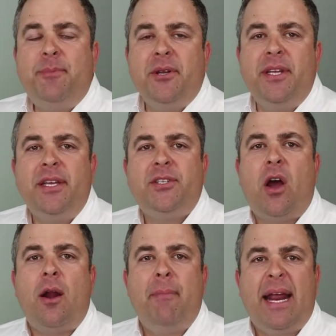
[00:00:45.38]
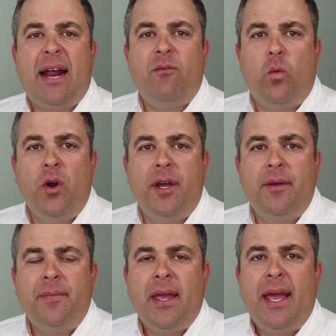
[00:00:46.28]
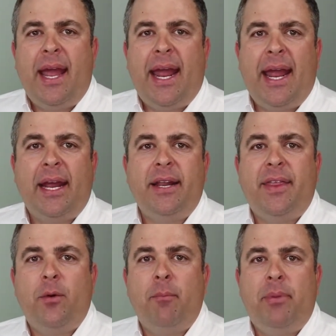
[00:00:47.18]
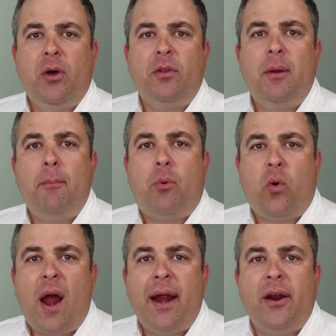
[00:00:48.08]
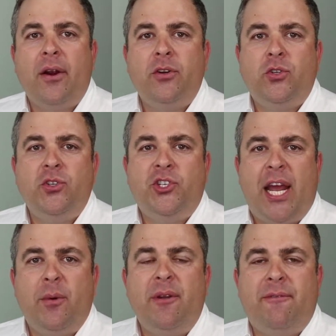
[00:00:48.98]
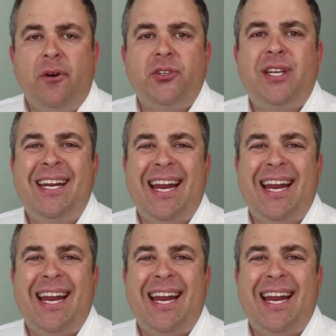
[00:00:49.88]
buildings are made out of wood and they were built prior to January 1st,